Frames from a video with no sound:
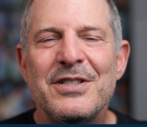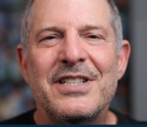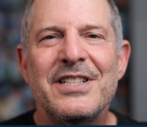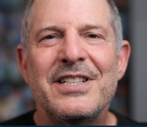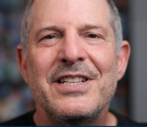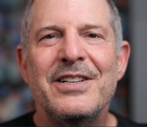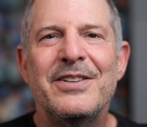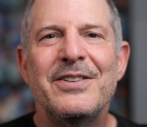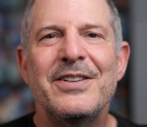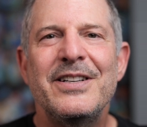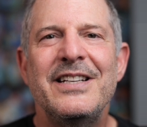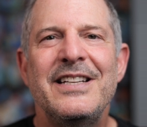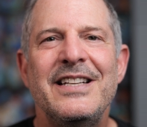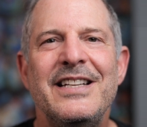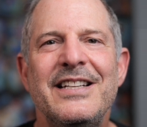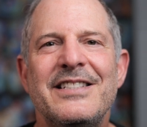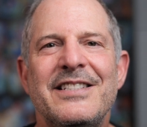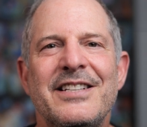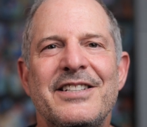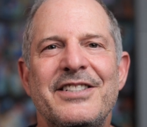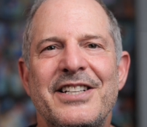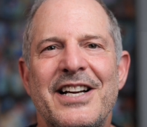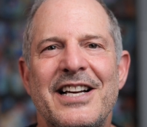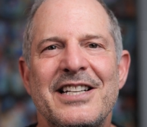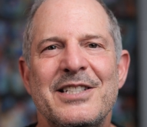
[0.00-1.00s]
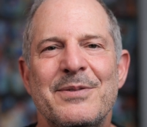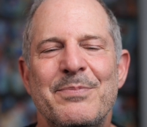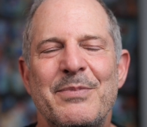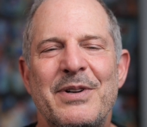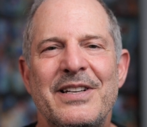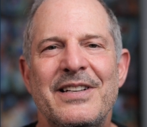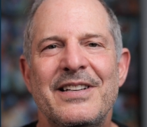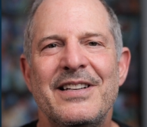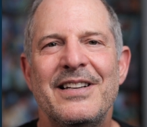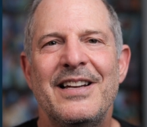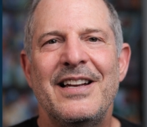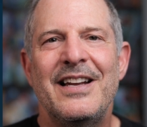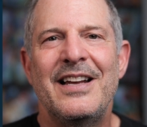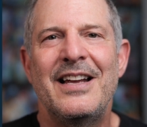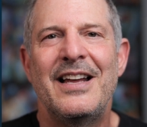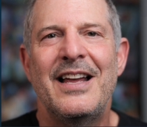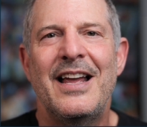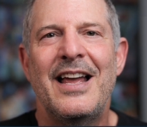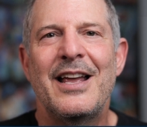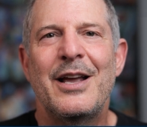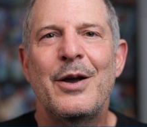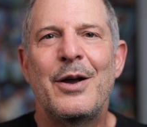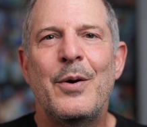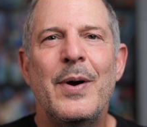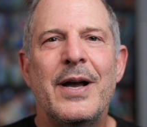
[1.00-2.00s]
steering needs adjustment.
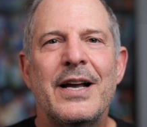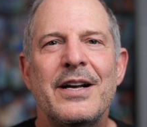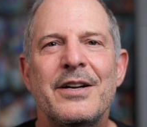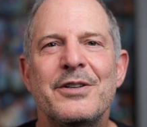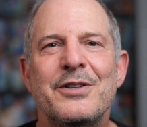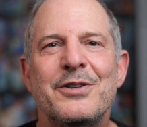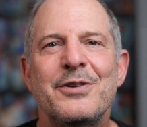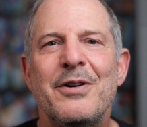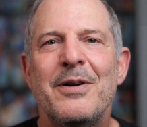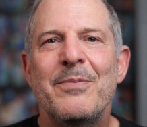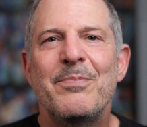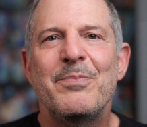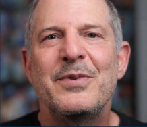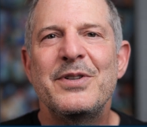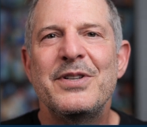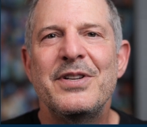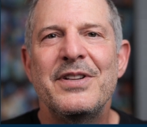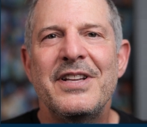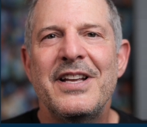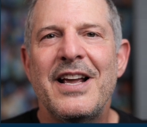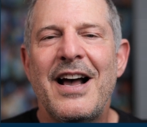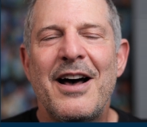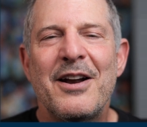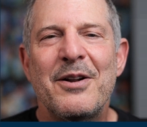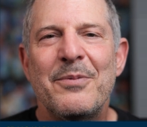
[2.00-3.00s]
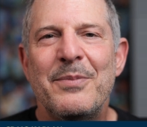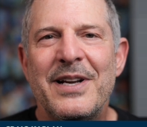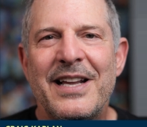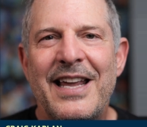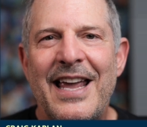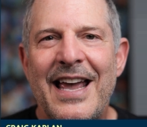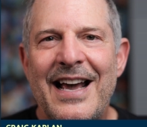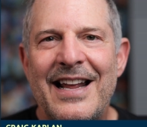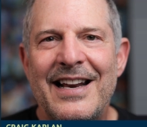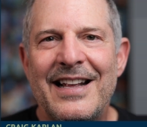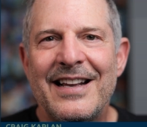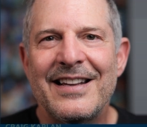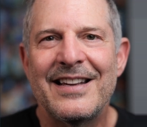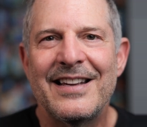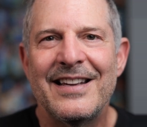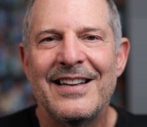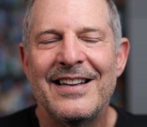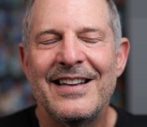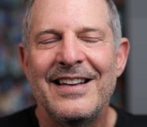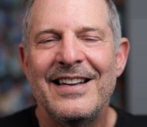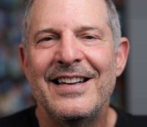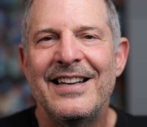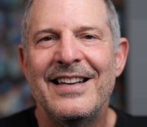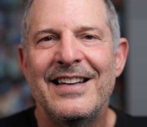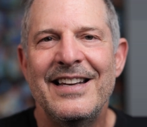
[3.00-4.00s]
A quick trip to the auto mechanic,
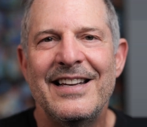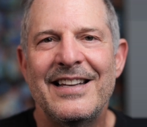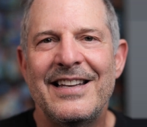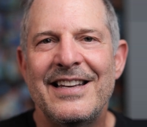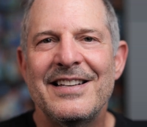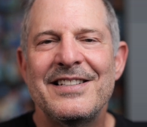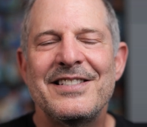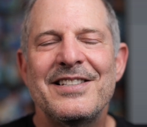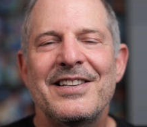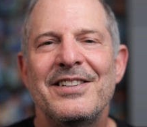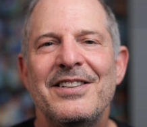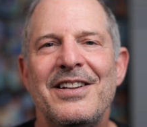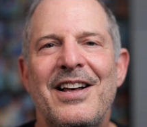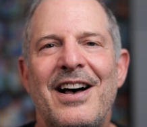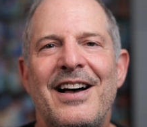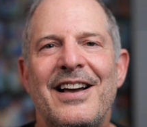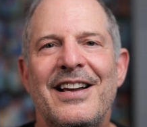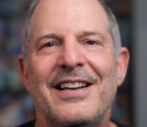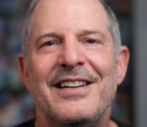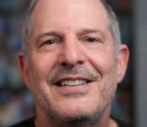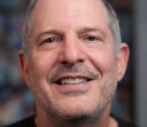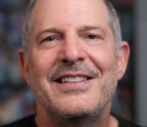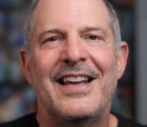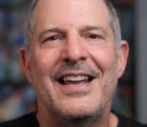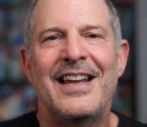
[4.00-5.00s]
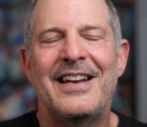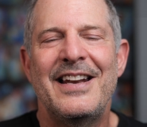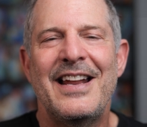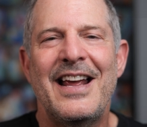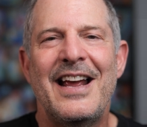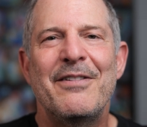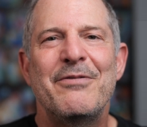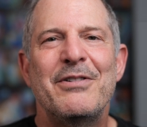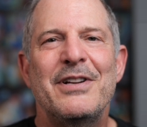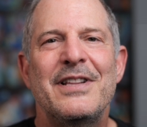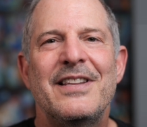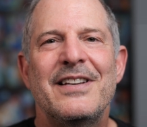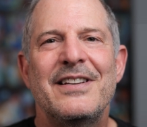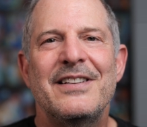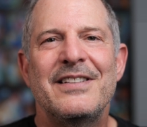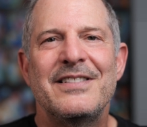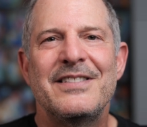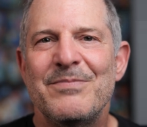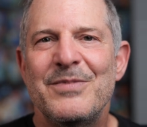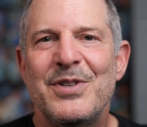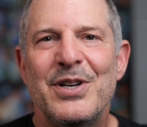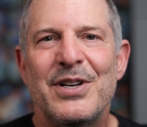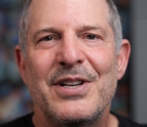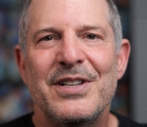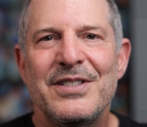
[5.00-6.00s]
it gets aligned, and
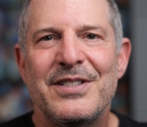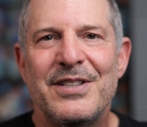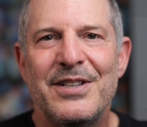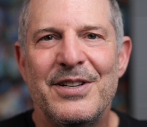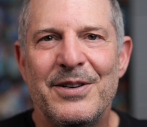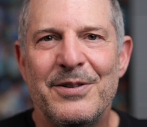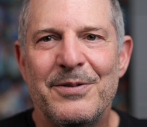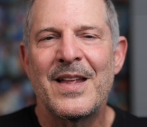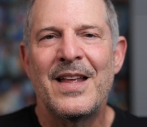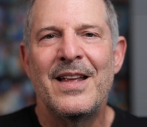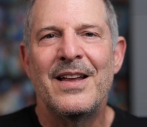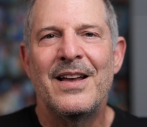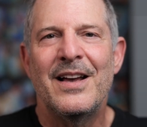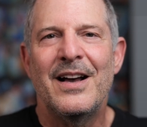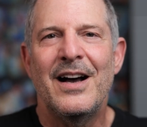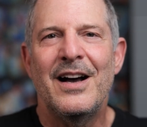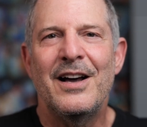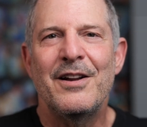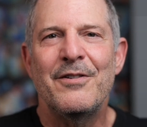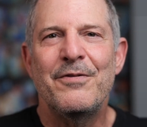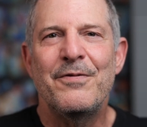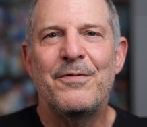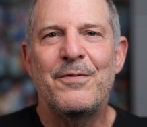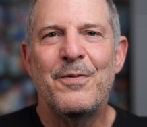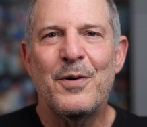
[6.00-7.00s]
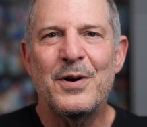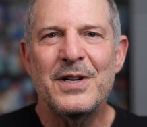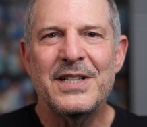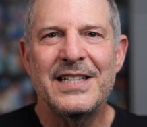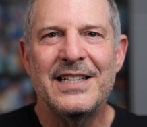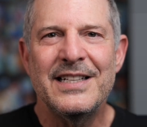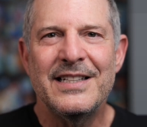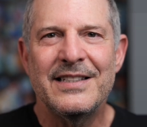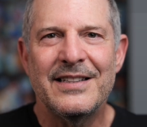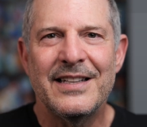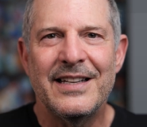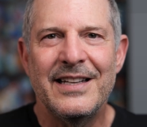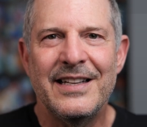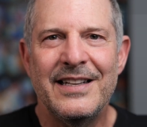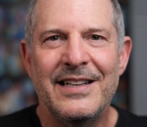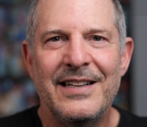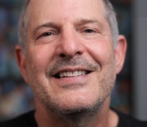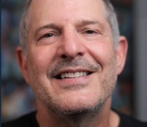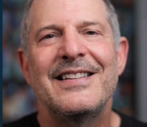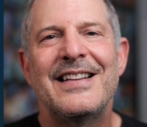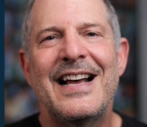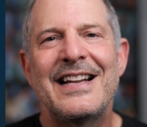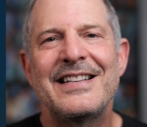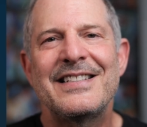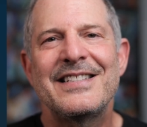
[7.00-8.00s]
everything's good as new. Unfortunately,
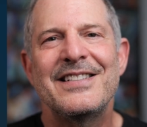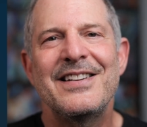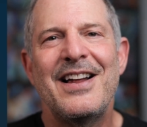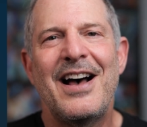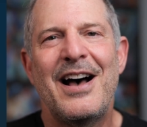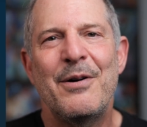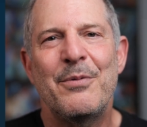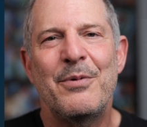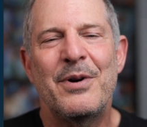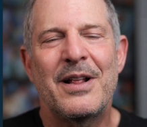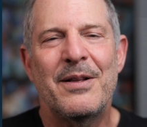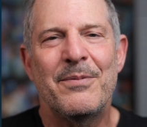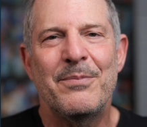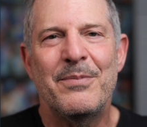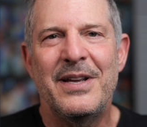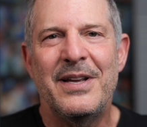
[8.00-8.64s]
that's not what it